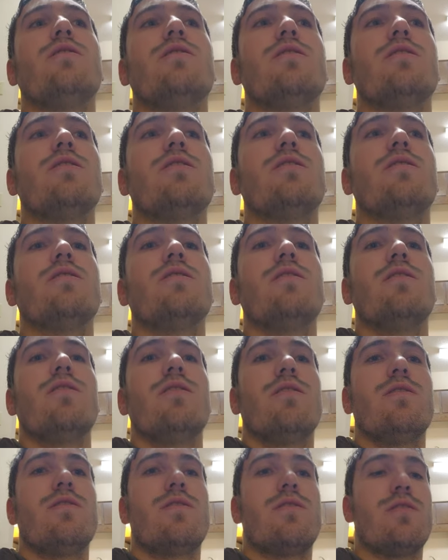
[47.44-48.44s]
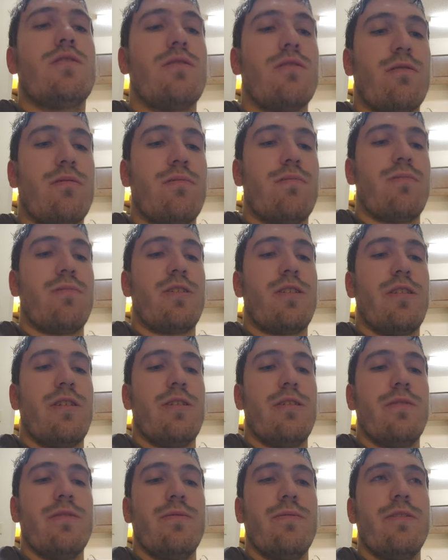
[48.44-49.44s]
And
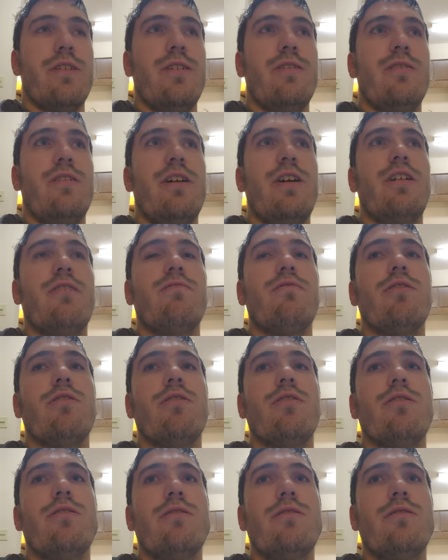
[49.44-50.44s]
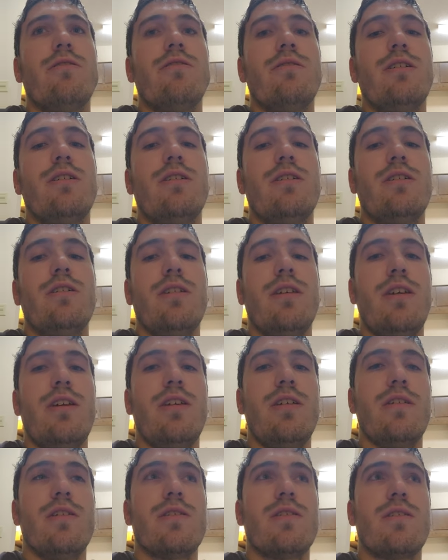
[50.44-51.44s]
so you have all
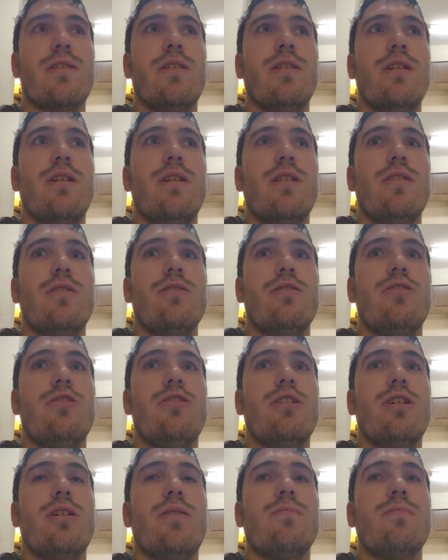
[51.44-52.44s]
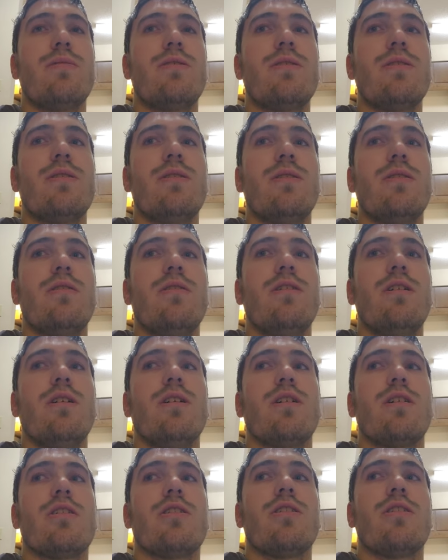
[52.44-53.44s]
these jumps in
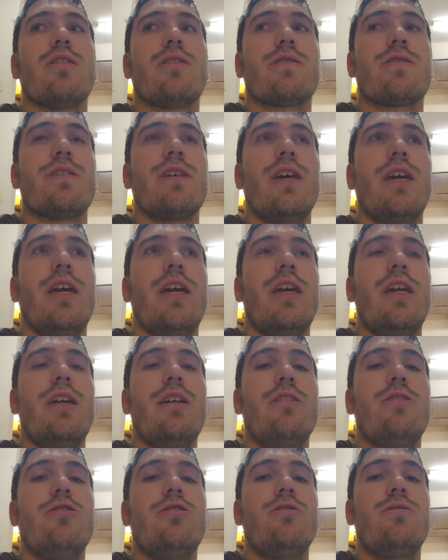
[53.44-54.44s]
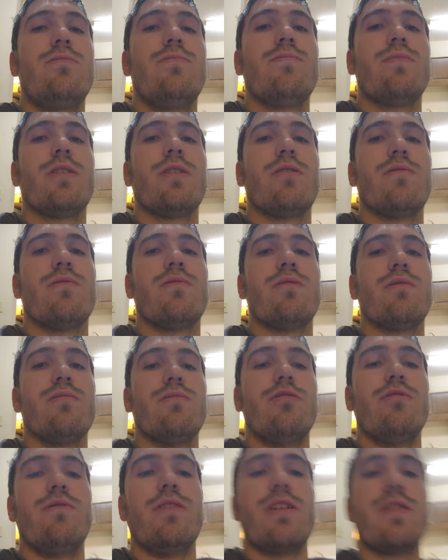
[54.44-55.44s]
Clark's age. And therefore, the
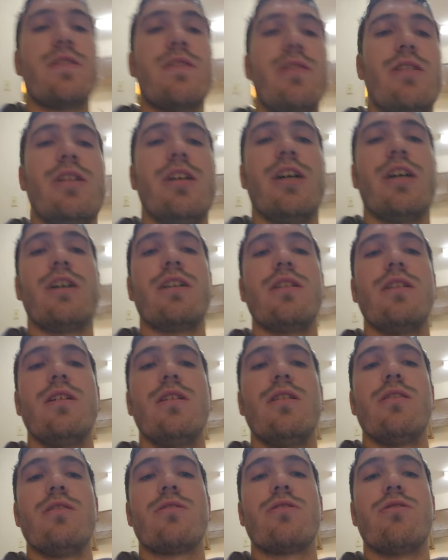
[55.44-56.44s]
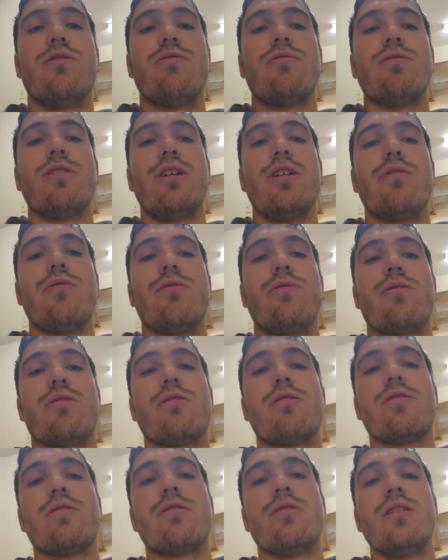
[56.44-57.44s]
movie is not told in
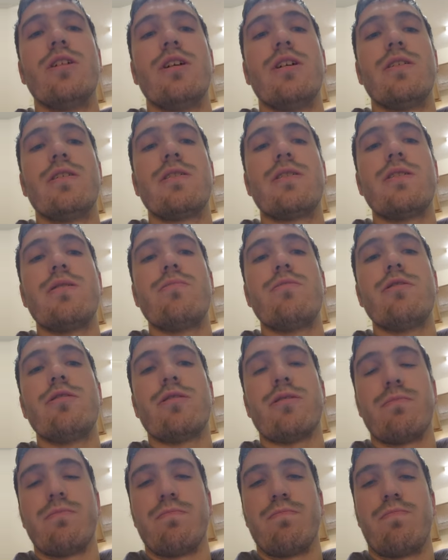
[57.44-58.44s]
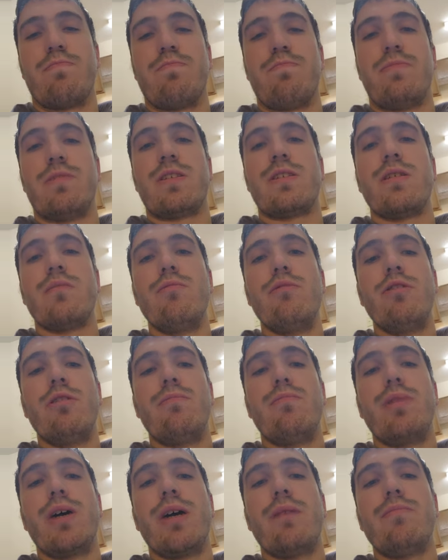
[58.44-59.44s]
order. Similar to
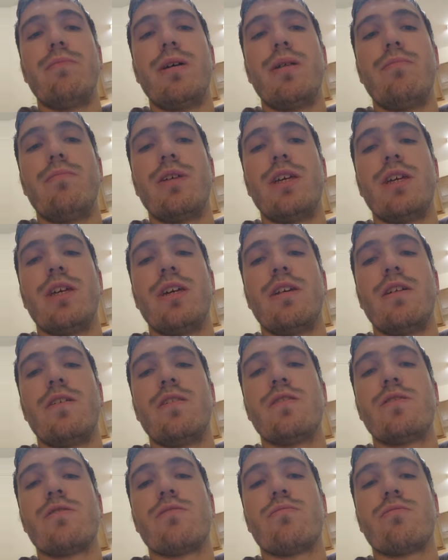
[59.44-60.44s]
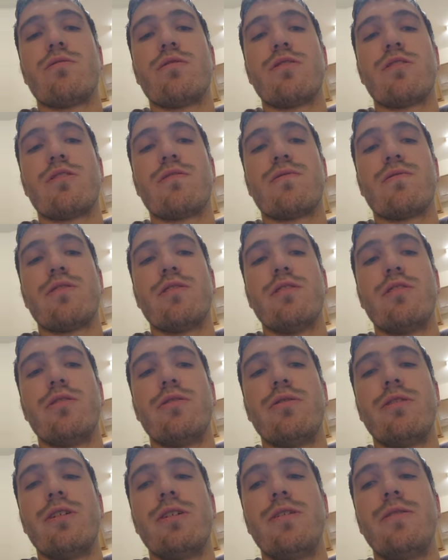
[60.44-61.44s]
Batman Begins from Christopher
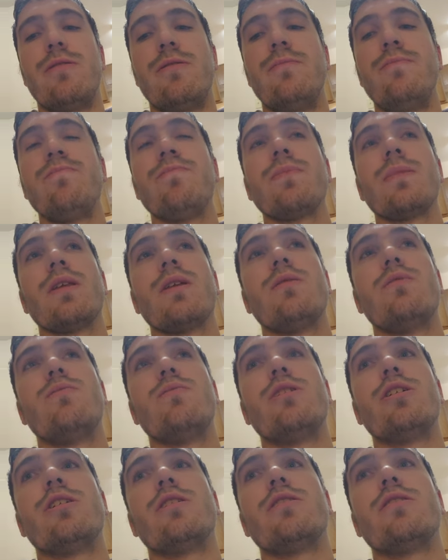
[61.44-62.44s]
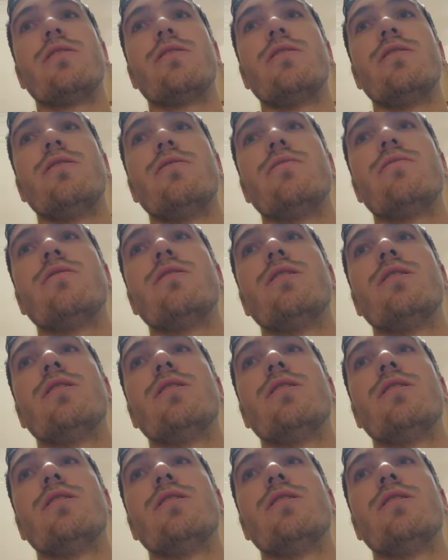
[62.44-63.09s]
Nolan, where you